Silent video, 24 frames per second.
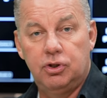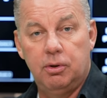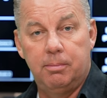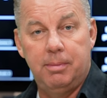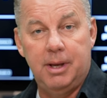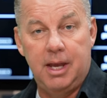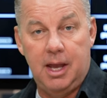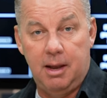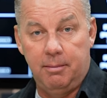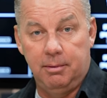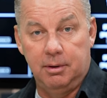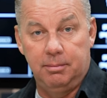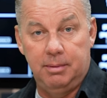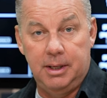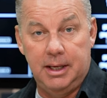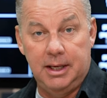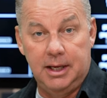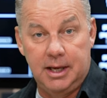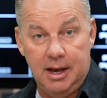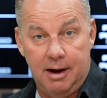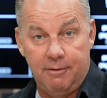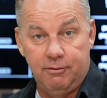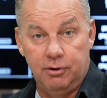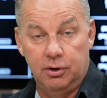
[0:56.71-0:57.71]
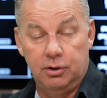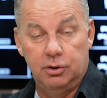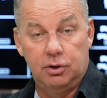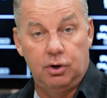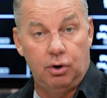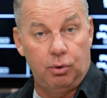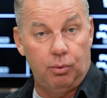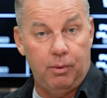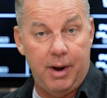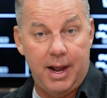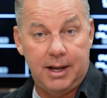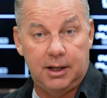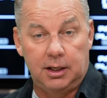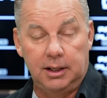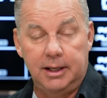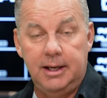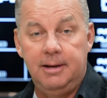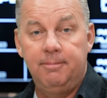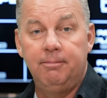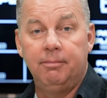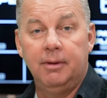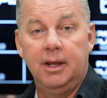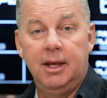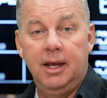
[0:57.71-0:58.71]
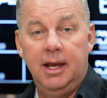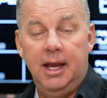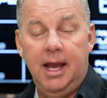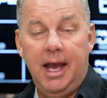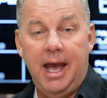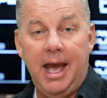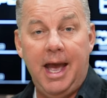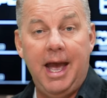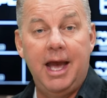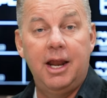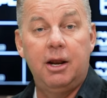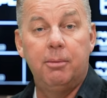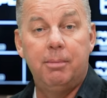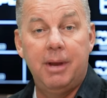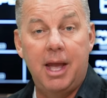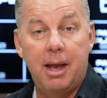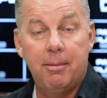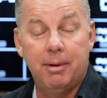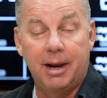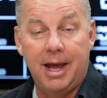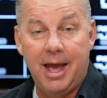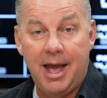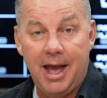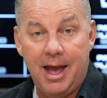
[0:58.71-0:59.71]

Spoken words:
to be able to be governed correctly and to be able to